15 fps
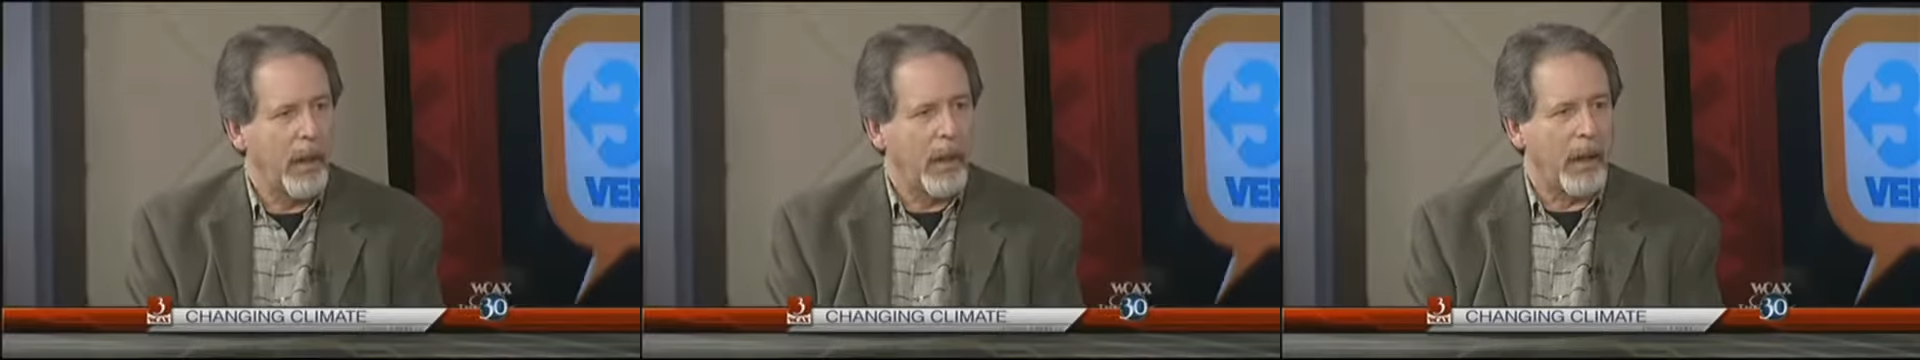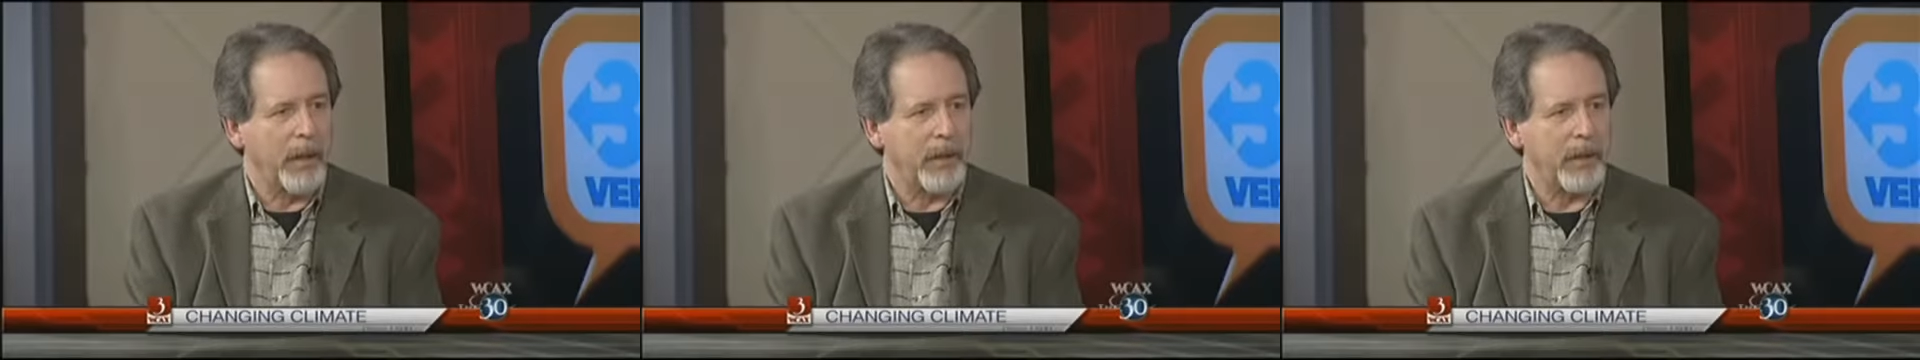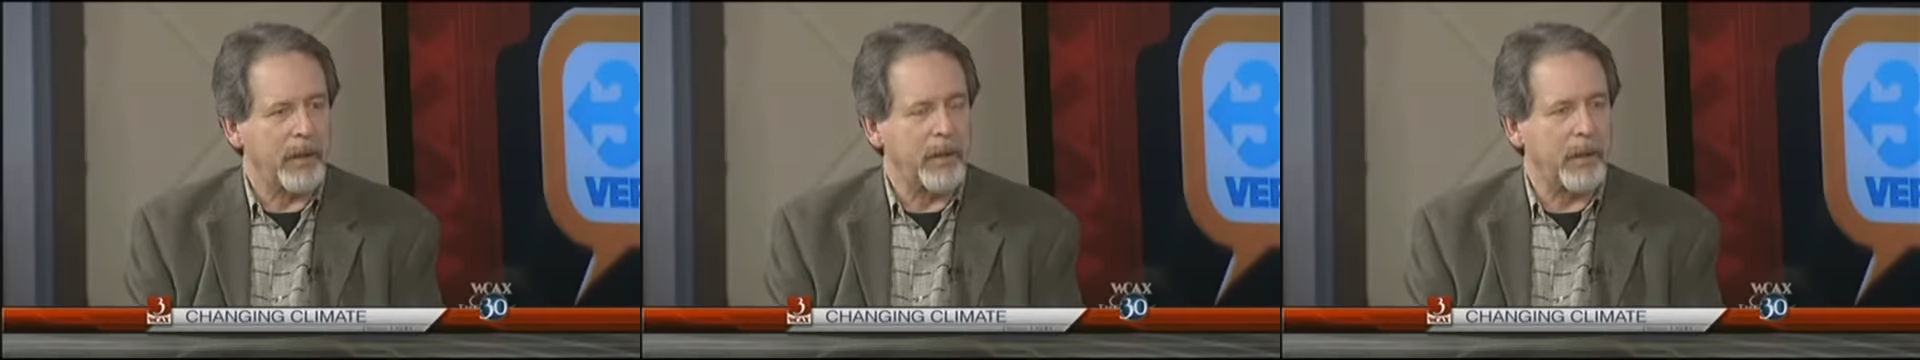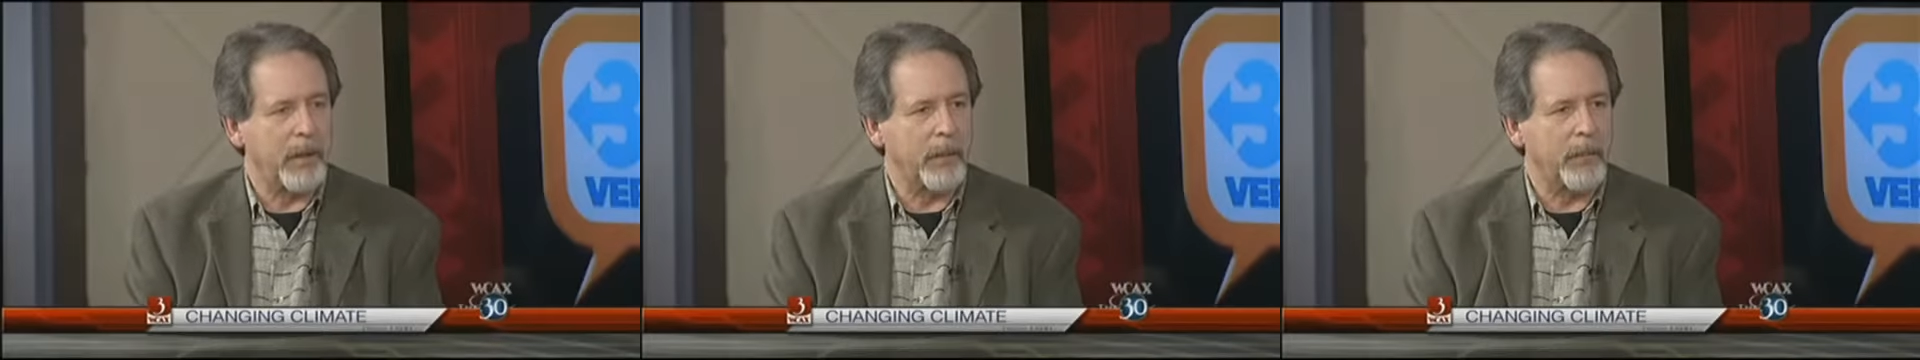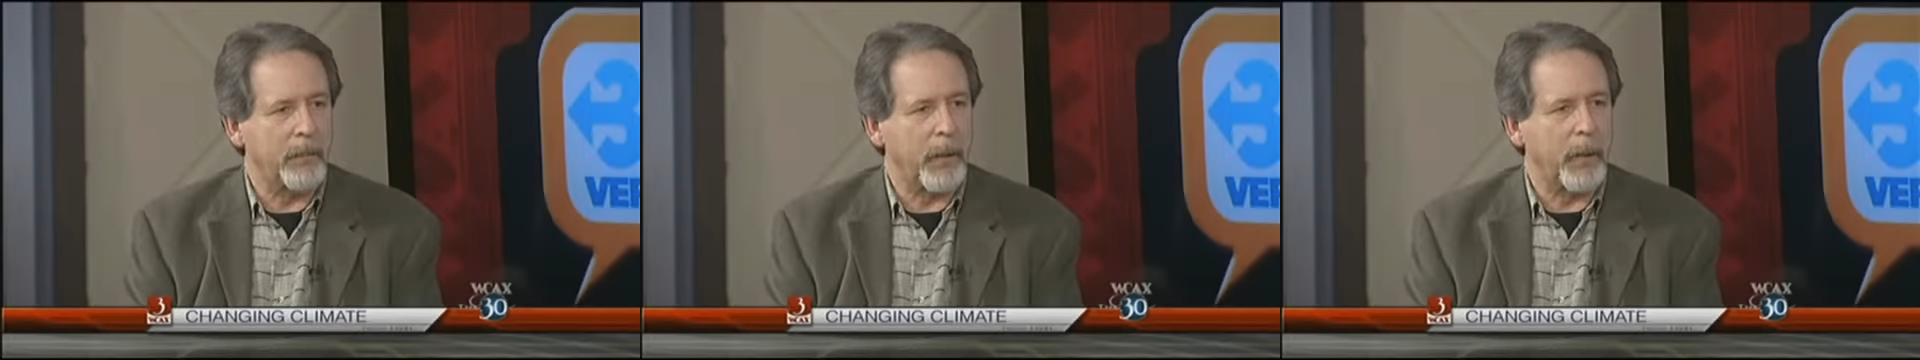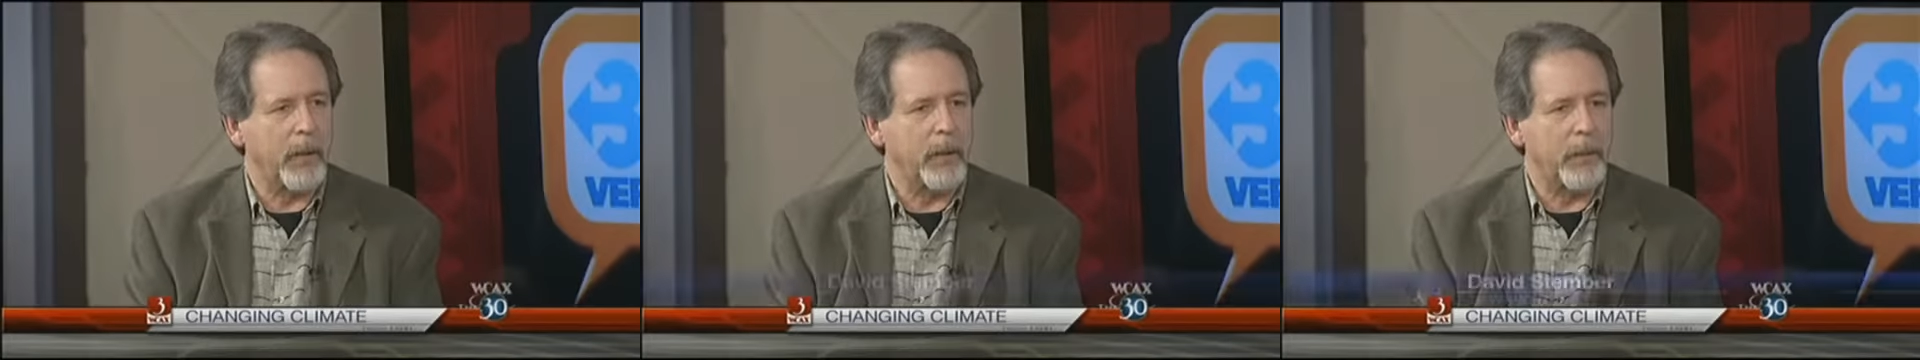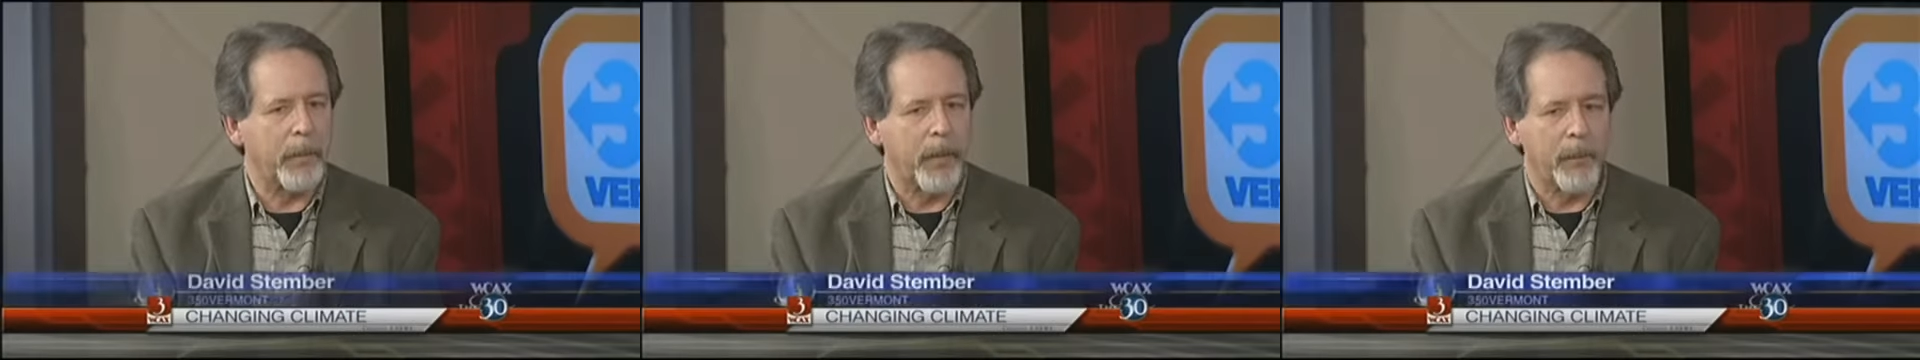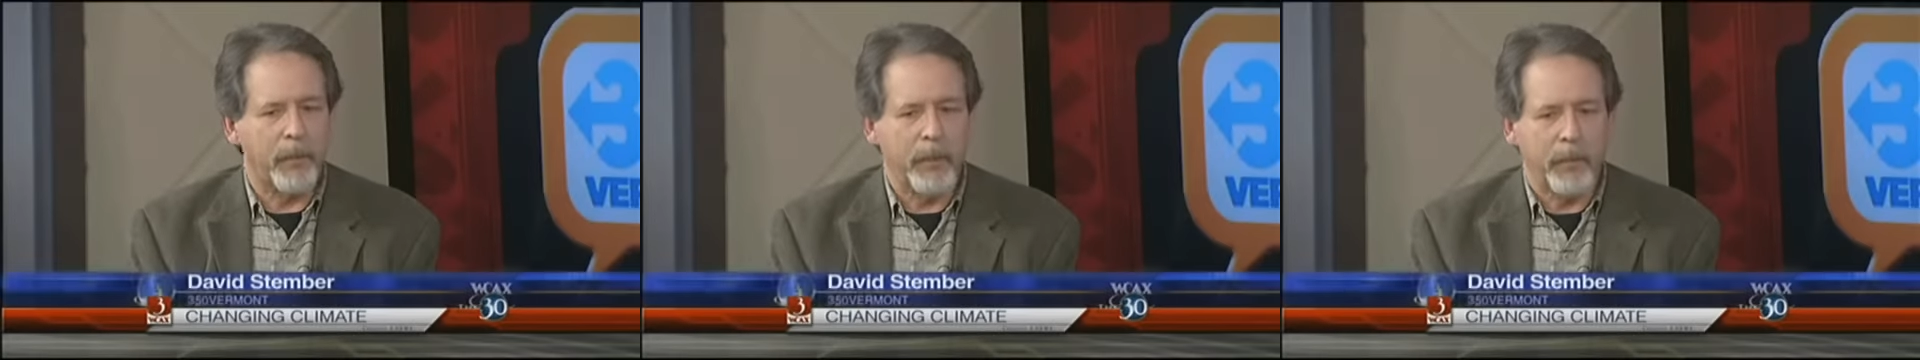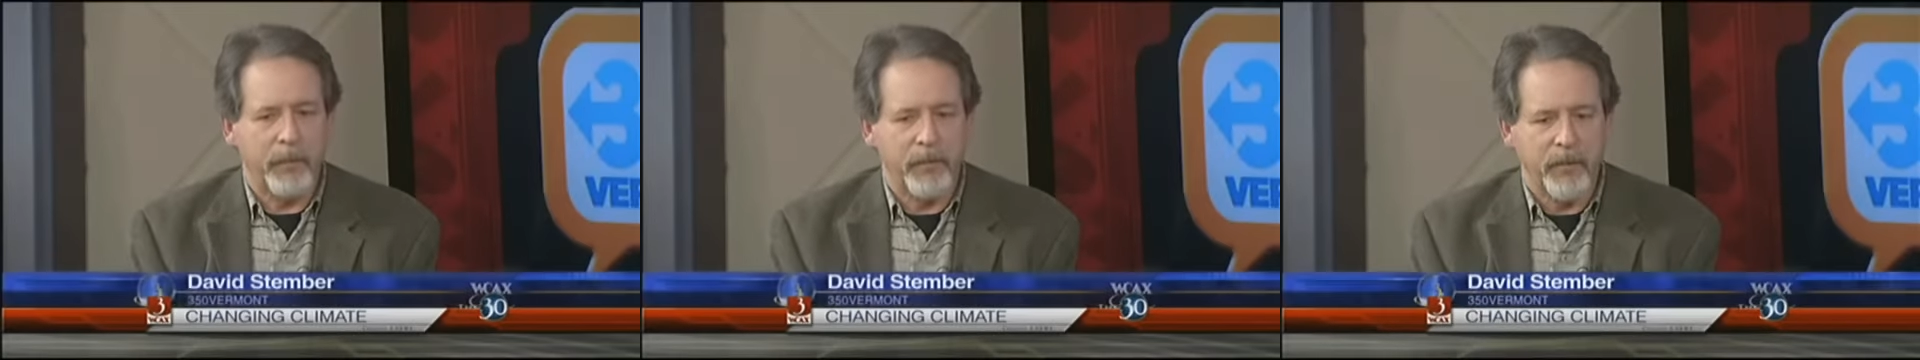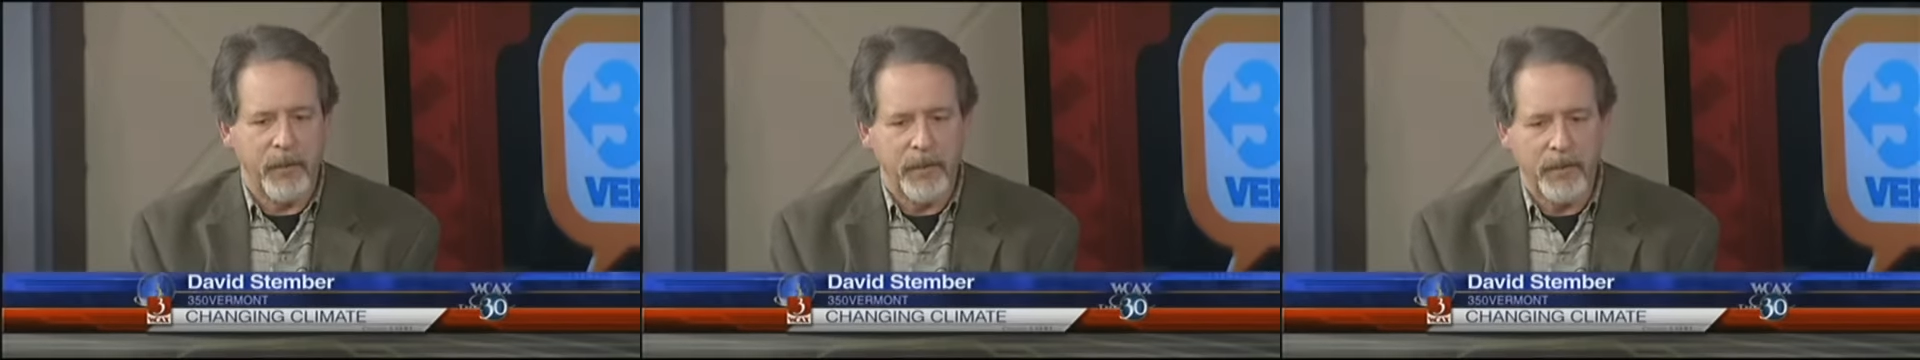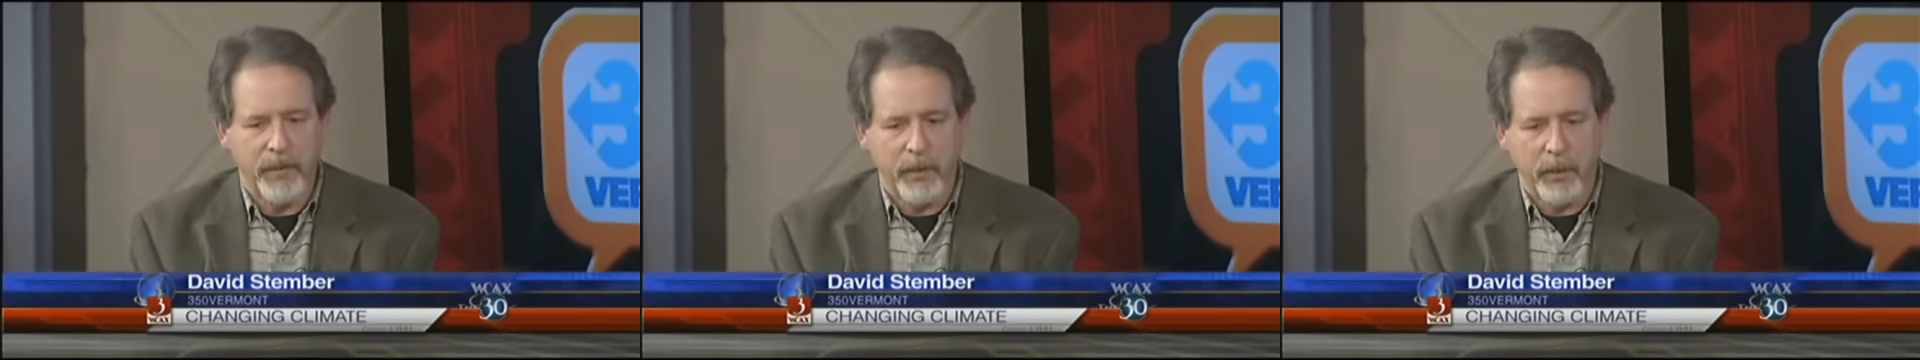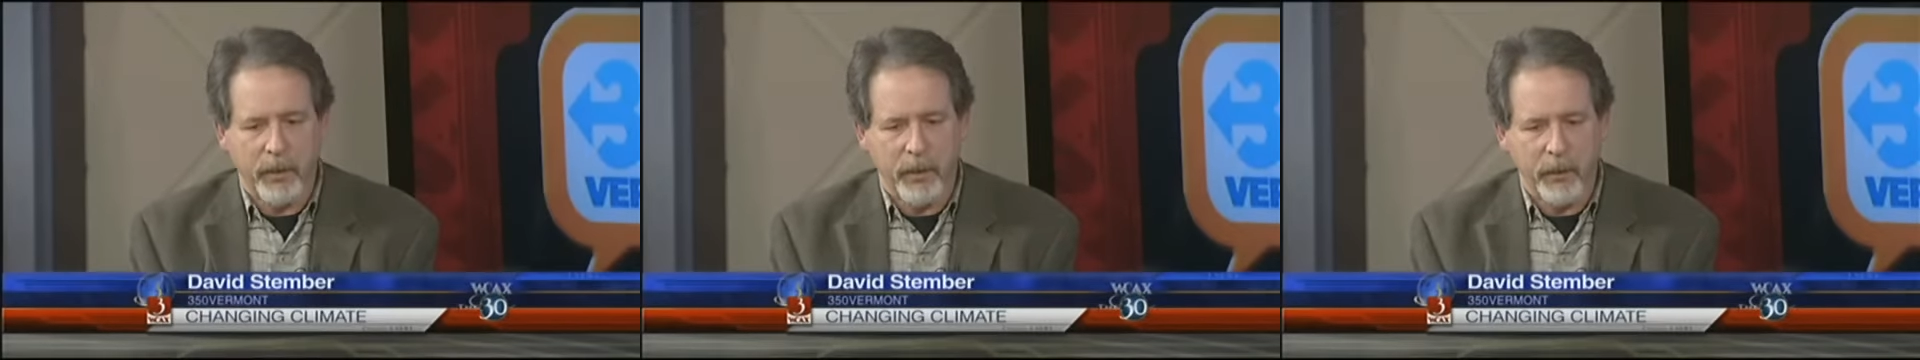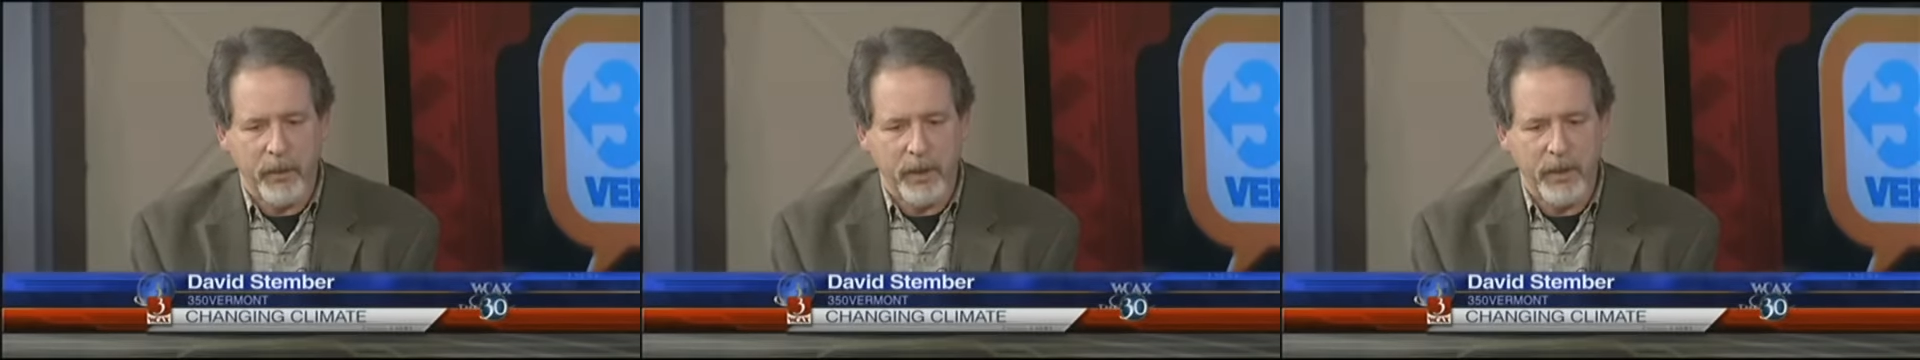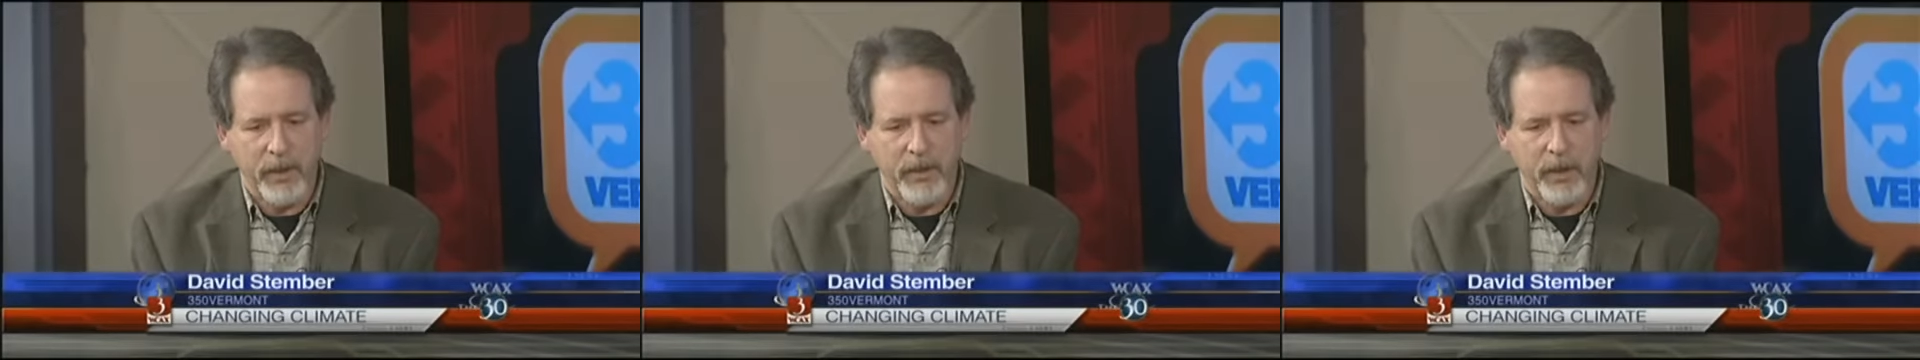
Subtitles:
I think that part of the problem that we face in the United